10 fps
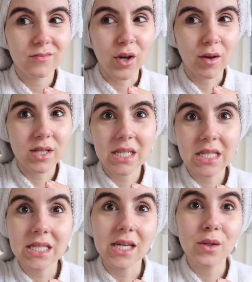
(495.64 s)
when I was
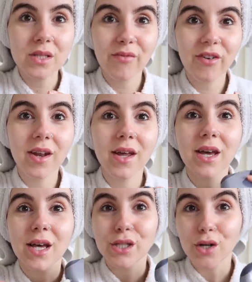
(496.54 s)
16 or something.
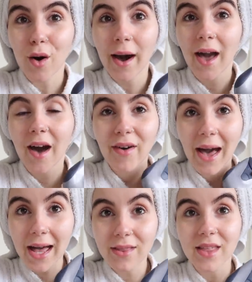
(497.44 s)
So I have
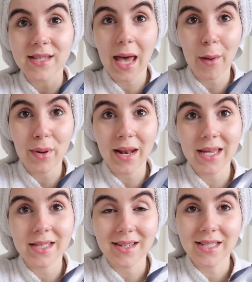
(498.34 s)
had this
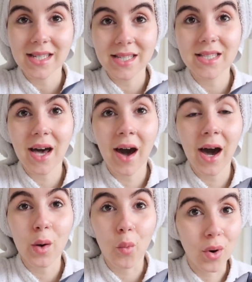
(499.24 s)
epilator since
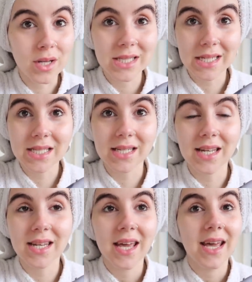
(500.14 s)
I was
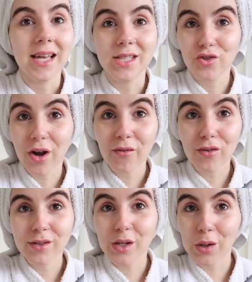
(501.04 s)
16. It's
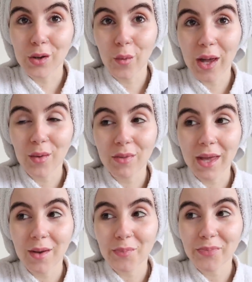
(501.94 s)
traveled a long way with
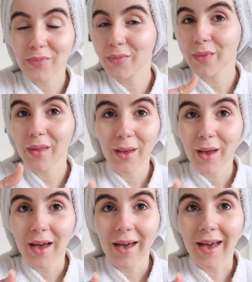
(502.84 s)
me
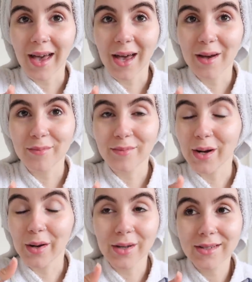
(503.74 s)
uh,
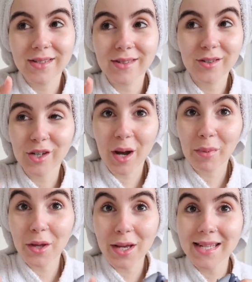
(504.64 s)
a good good
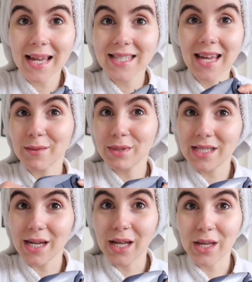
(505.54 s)
couple of years later and I'm
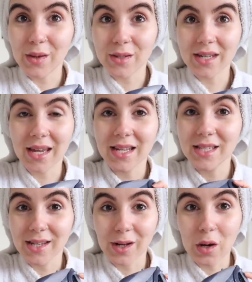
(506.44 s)
still using it and it's
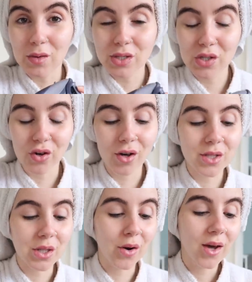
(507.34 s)
still going strong
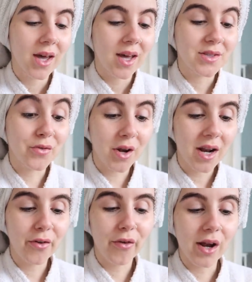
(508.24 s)
so it's a
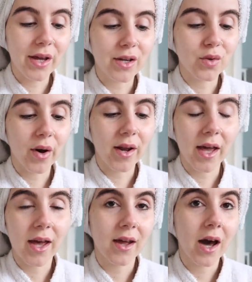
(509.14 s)
really really good one
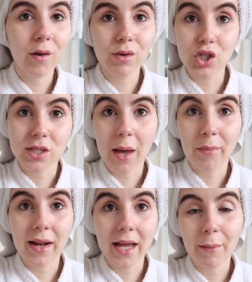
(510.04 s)
and I would just
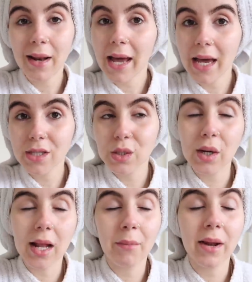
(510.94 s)
epilate my legs
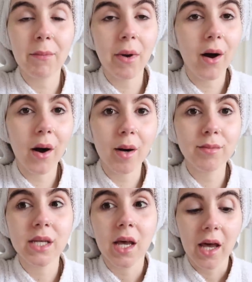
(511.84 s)
or I'll epilate my
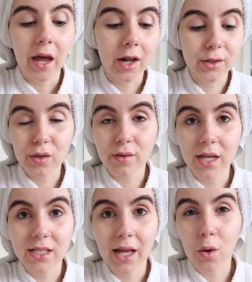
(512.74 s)
arms and I'll do
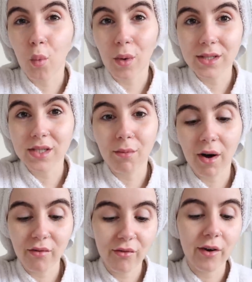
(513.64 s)
this like once a
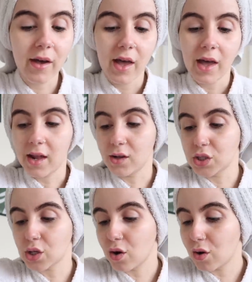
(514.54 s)
month and I'll
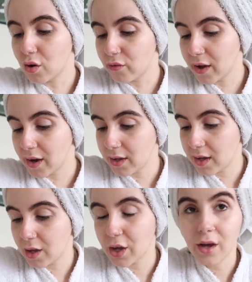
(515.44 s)
just go over
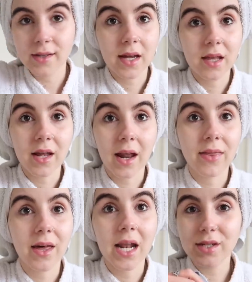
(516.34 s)
any hairs anything
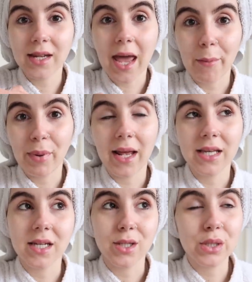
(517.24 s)
like that isn't an
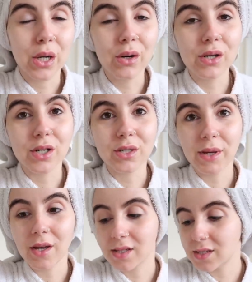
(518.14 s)
epilator so good
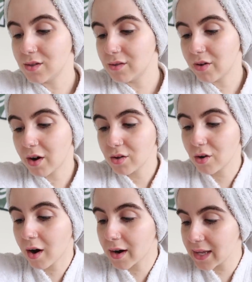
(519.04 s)
because you you
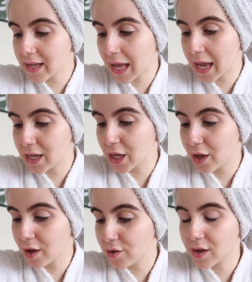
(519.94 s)
hardly get any
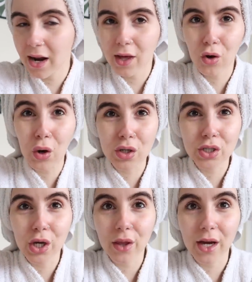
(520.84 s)
hair you get like the
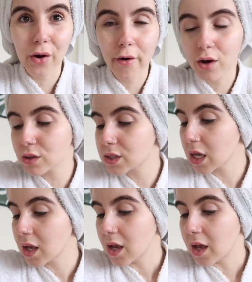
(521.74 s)
odd hair that grows
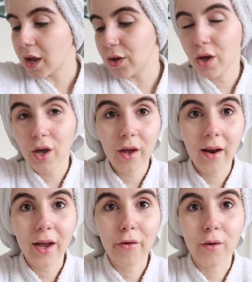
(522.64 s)
and your hair
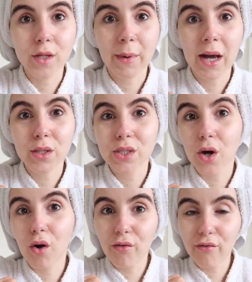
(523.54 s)
like grows back
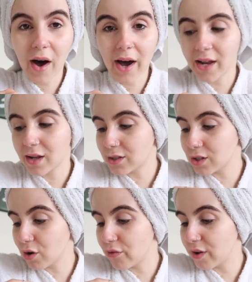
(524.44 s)
so fine and
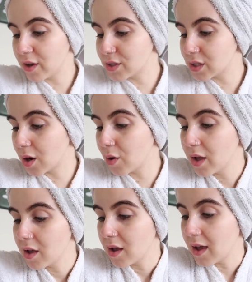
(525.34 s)
so thin so
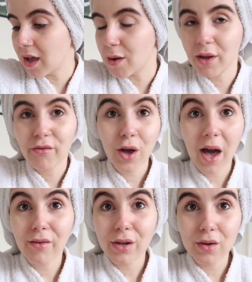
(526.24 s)
um if you
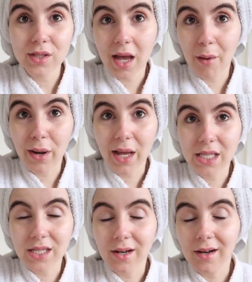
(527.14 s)
haven't used an
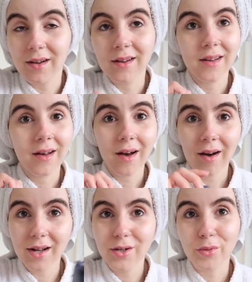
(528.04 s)
epilator
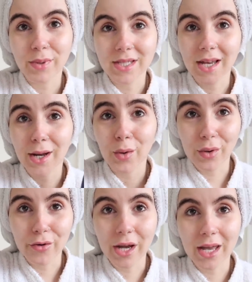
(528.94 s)
100%
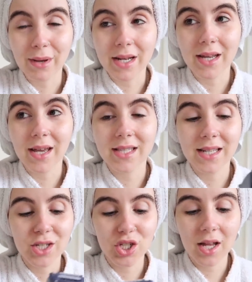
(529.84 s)
would recommend it it's
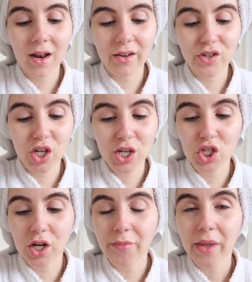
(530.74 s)
literally a life
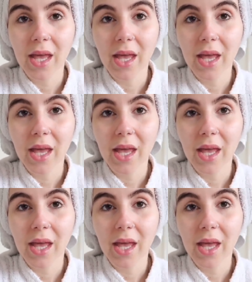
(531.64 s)
changer